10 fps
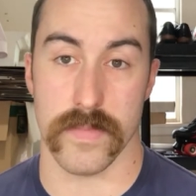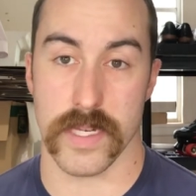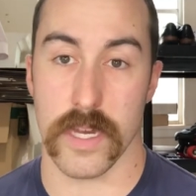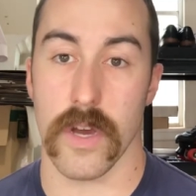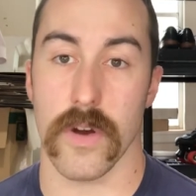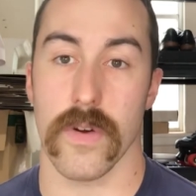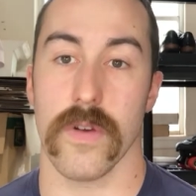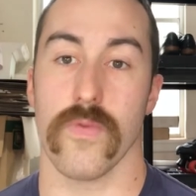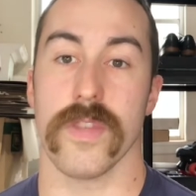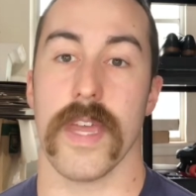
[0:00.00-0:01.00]
So
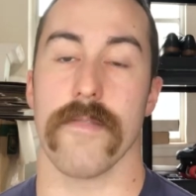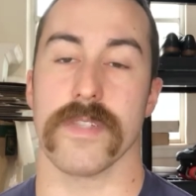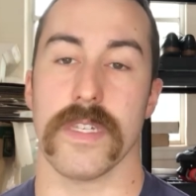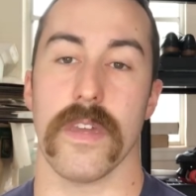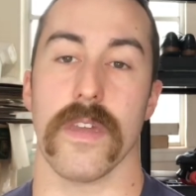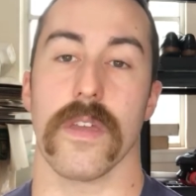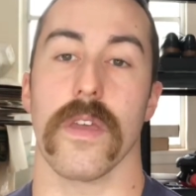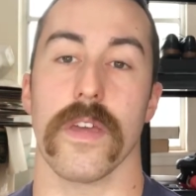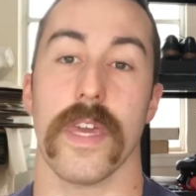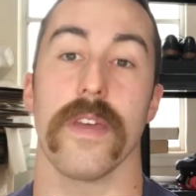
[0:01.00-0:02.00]
with that receipt,
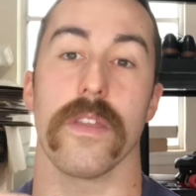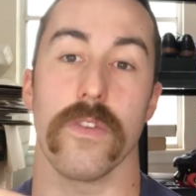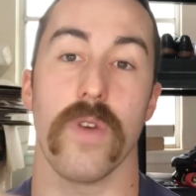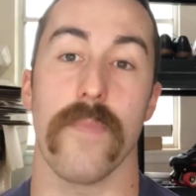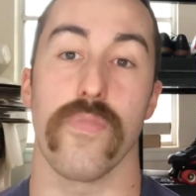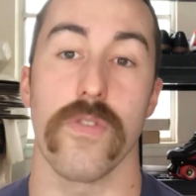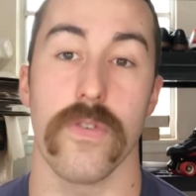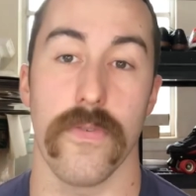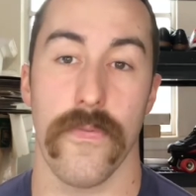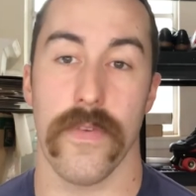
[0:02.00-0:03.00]
again, you have
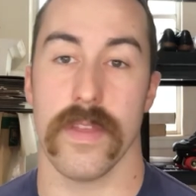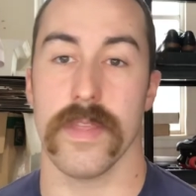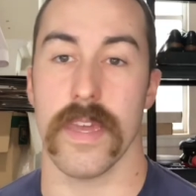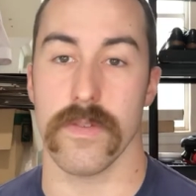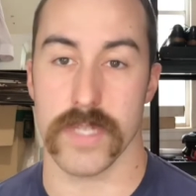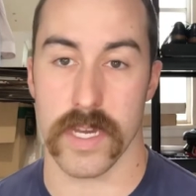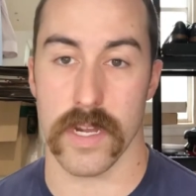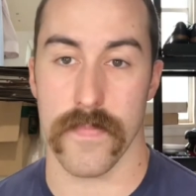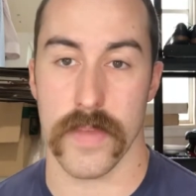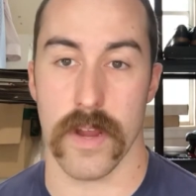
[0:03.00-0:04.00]
proof that you took it
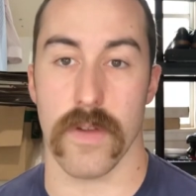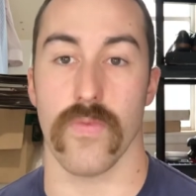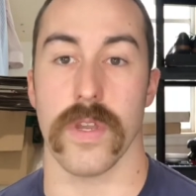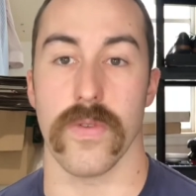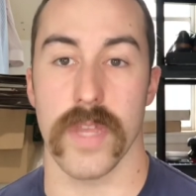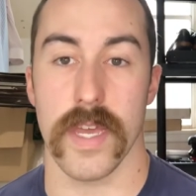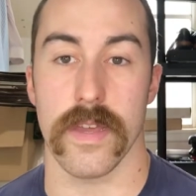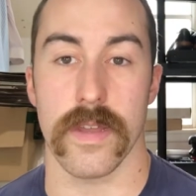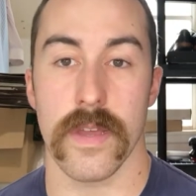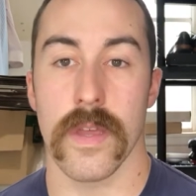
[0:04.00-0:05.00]
up there when you
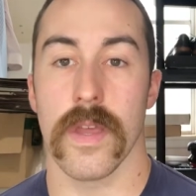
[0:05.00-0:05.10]
did,